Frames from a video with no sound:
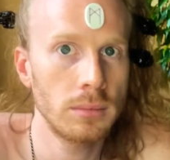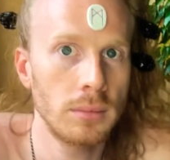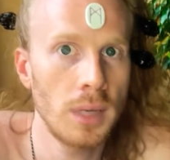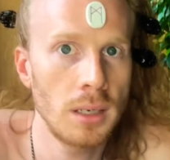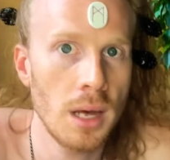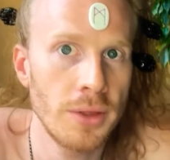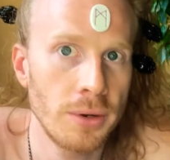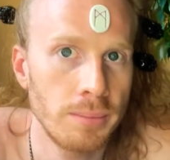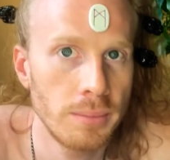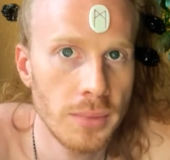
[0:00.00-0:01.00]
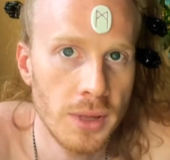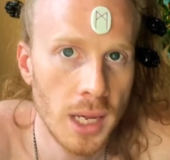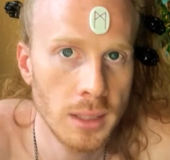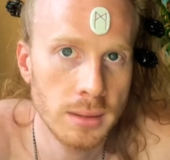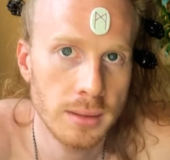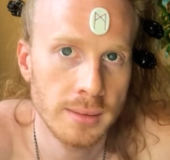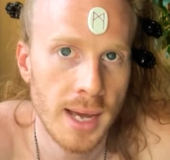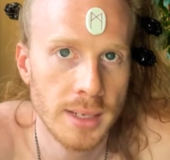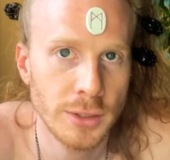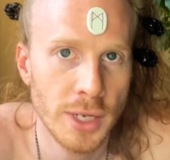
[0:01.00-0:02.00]
and other things
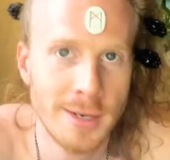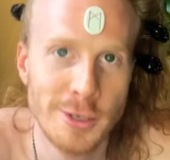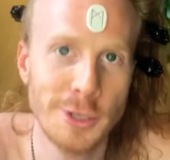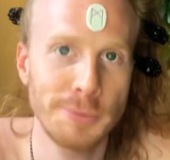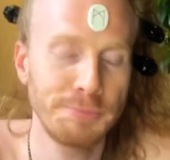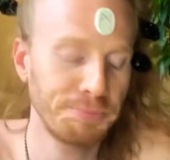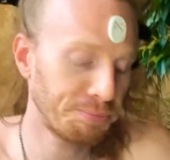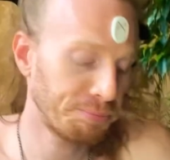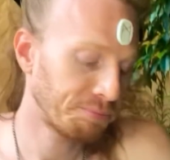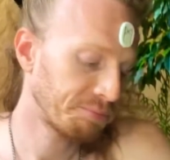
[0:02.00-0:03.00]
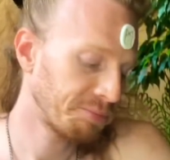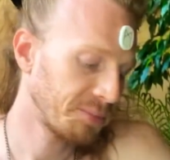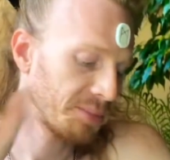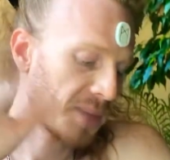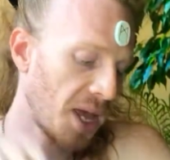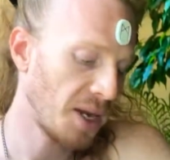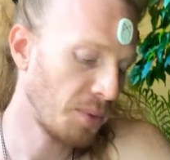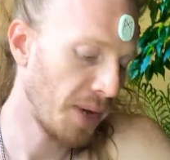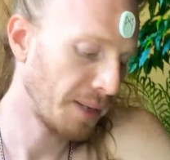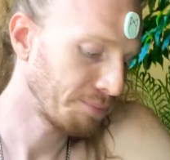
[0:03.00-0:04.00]
as such.
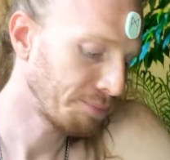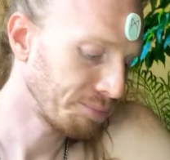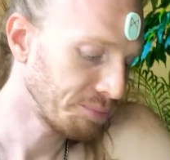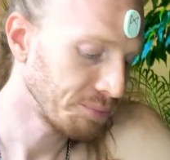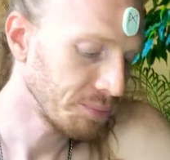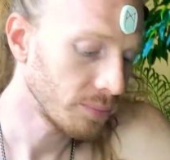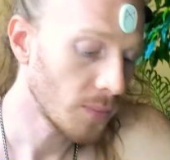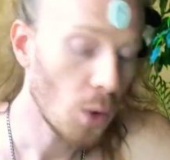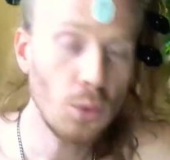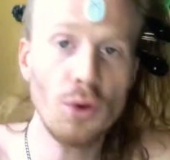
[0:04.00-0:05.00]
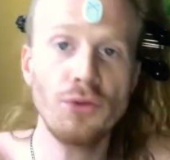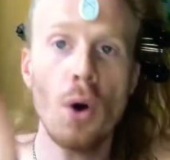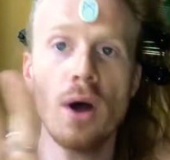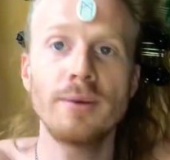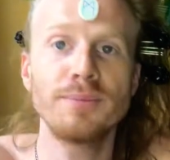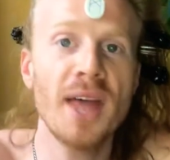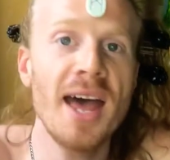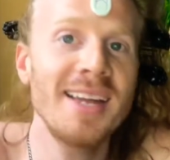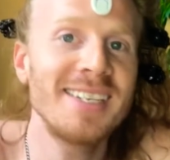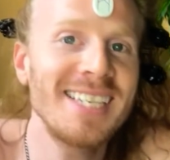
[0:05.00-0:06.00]
Anyway. Rule 4.
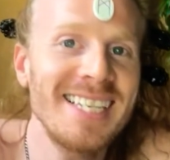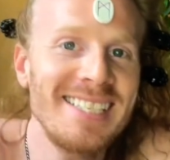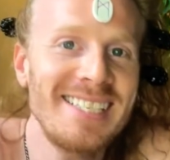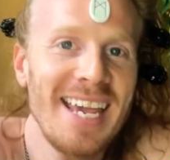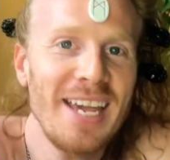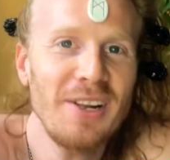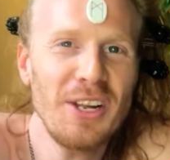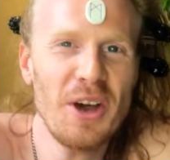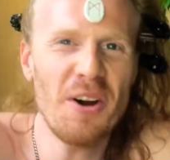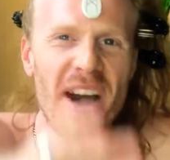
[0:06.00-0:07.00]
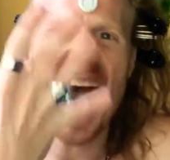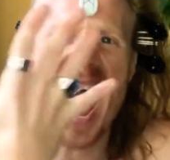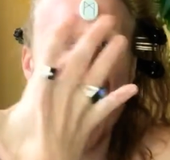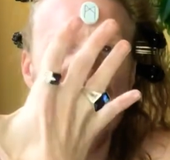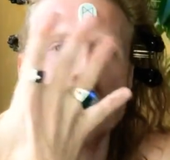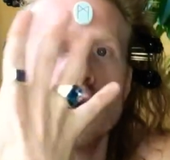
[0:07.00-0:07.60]
To conceal your hand,